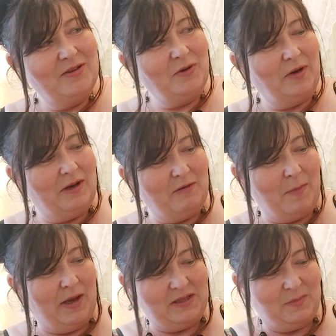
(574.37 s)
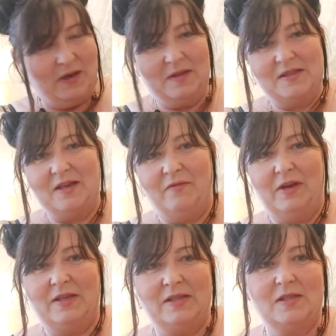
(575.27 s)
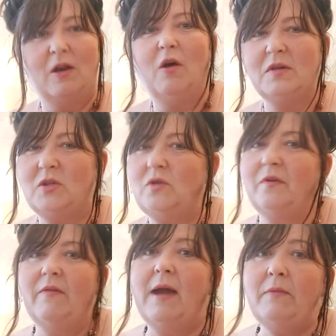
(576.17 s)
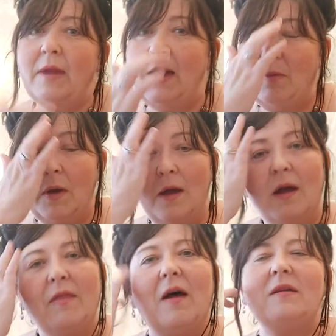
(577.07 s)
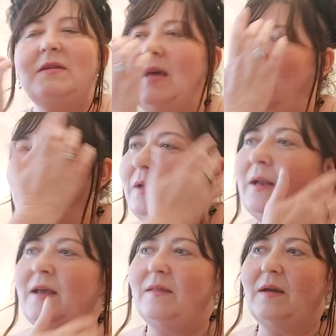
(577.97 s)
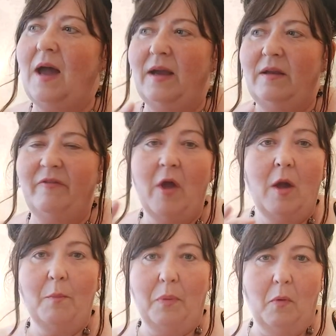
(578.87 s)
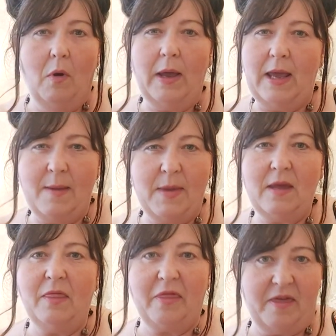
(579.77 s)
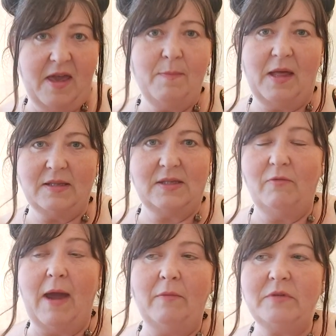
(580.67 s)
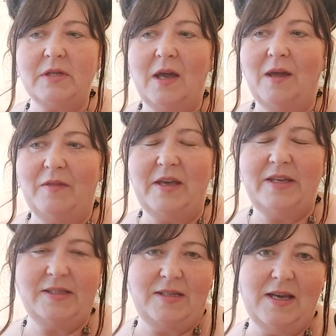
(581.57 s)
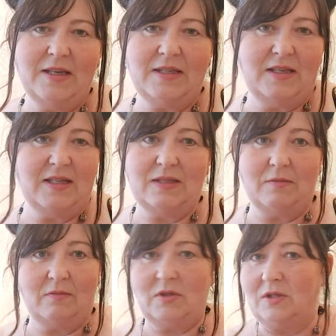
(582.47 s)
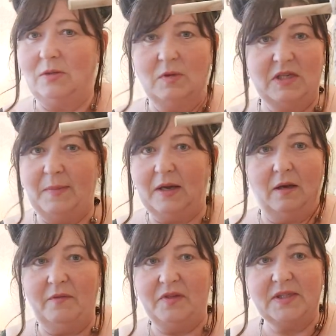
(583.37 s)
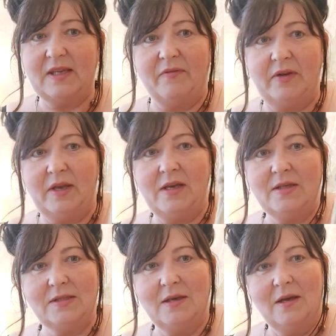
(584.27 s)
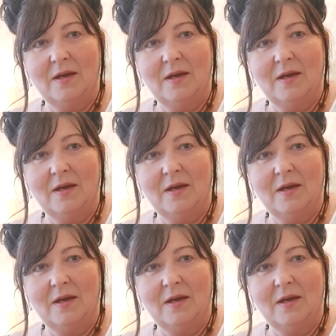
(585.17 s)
Totally reminds me of the 70s. There's a lot of stuff around now that and like the kind of bohemian theme that's around these days is so typical of the 70s.